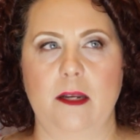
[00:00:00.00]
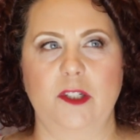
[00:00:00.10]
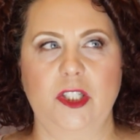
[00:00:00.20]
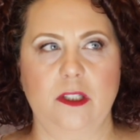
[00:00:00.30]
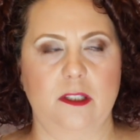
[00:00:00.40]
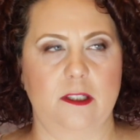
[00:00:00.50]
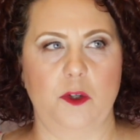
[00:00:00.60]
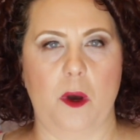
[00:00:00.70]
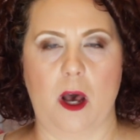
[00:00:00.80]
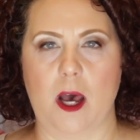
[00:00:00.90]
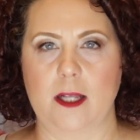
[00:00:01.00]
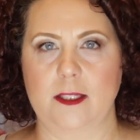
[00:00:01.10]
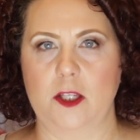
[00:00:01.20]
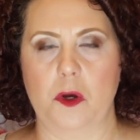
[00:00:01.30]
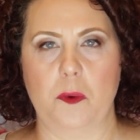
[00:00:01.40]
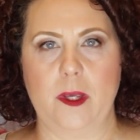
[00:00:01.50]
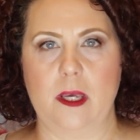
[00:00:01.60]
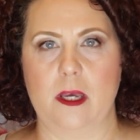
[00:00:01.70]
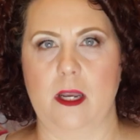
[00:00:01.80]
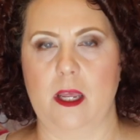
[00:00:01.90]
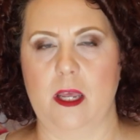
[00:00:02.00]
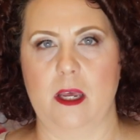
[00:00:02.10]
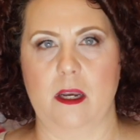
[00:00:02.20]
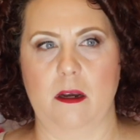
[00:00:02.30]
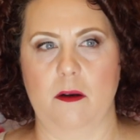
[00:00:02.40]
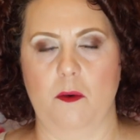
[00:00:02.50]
it was just too hot to go in and